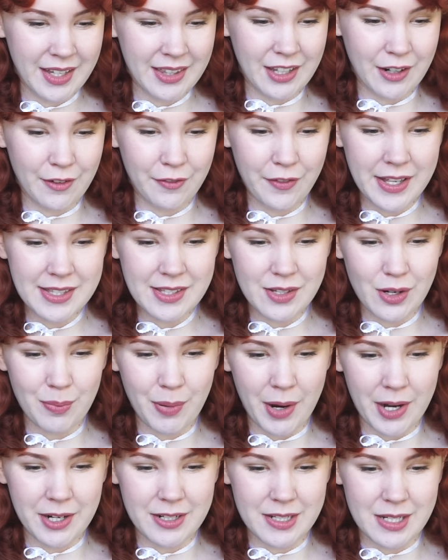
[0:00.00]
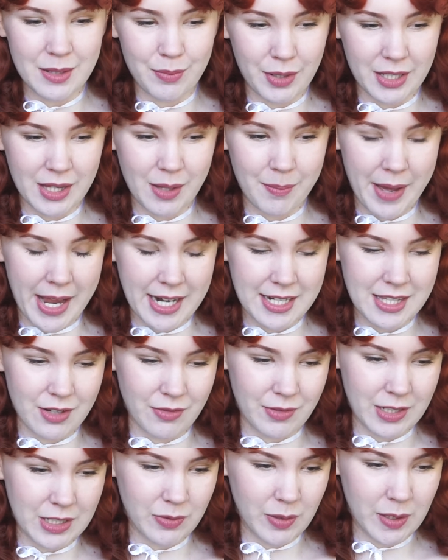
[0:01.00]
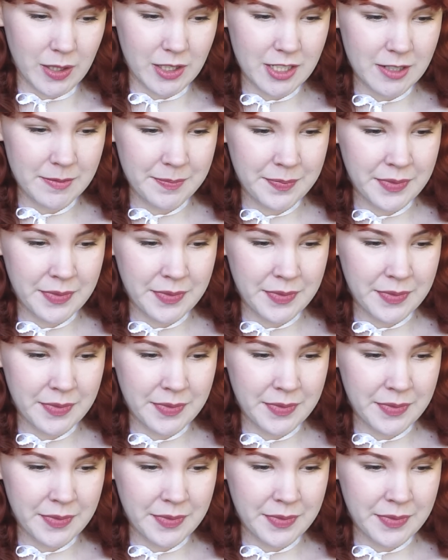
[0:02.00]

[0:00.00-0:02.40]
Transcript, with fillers: their friends or partners to bring them back to the real world.